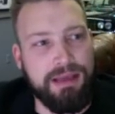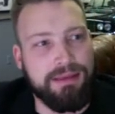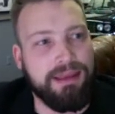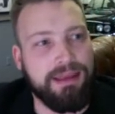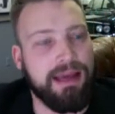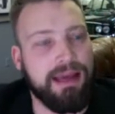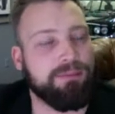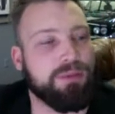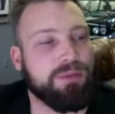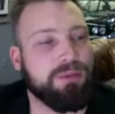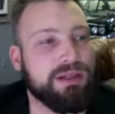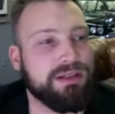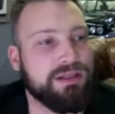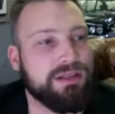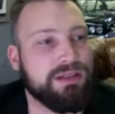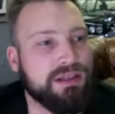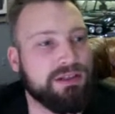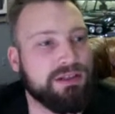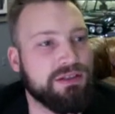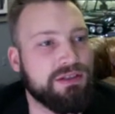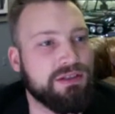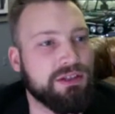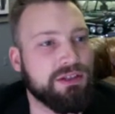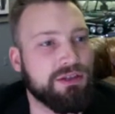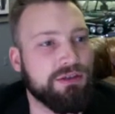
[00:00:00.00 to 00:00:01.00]
That brings
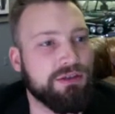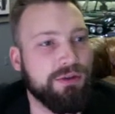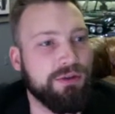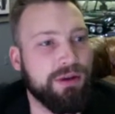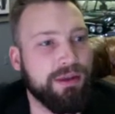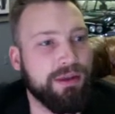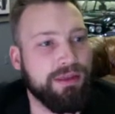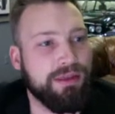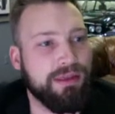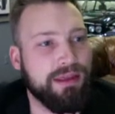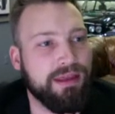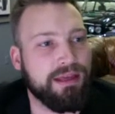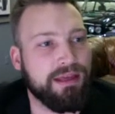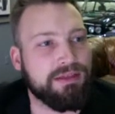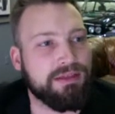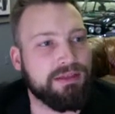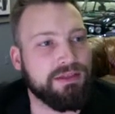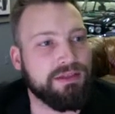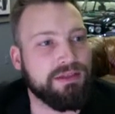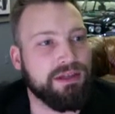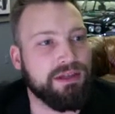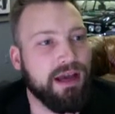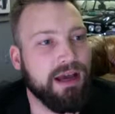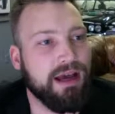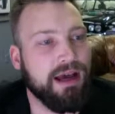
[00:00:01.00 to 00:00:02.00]
us to
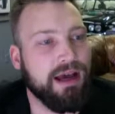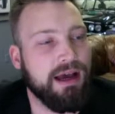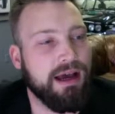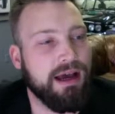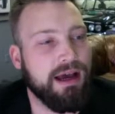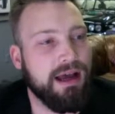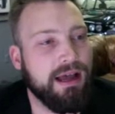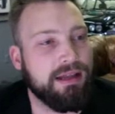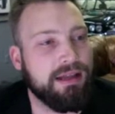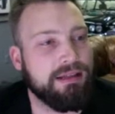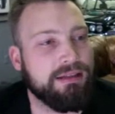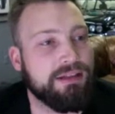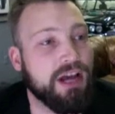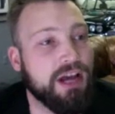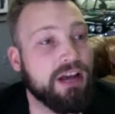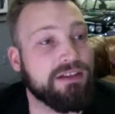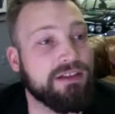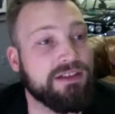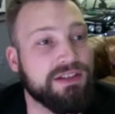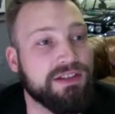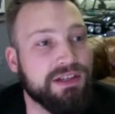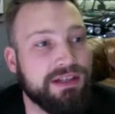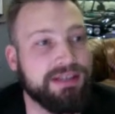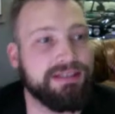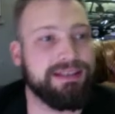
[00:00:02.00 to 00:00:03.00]
this
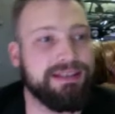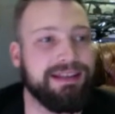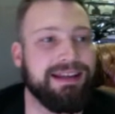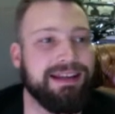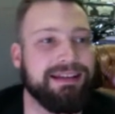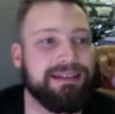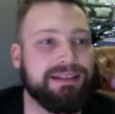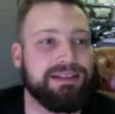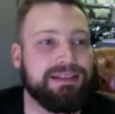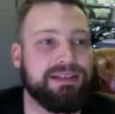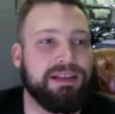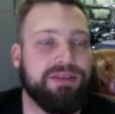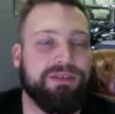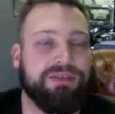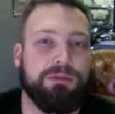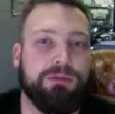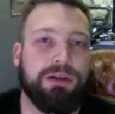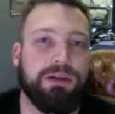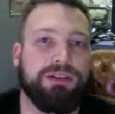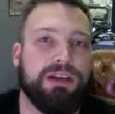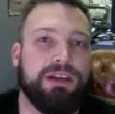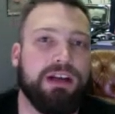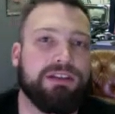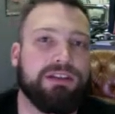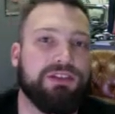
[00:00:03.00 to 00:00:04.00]
Datsun. It's a
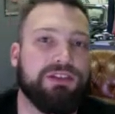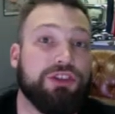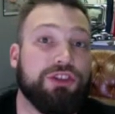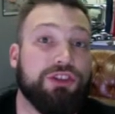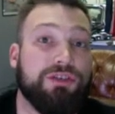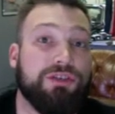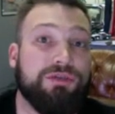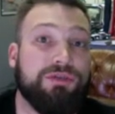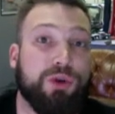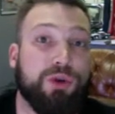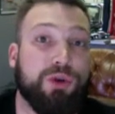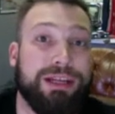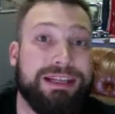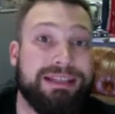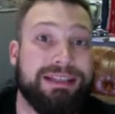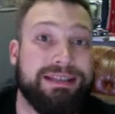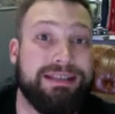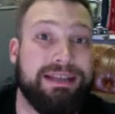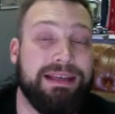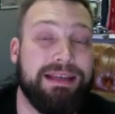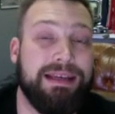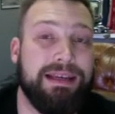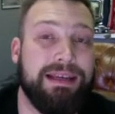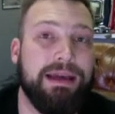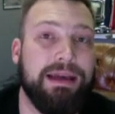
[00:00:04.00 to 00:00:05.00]
1971 Datsun
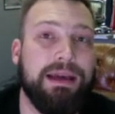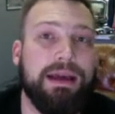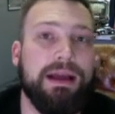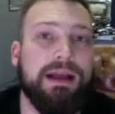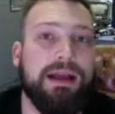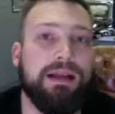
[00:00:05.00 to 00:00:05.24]
240Z.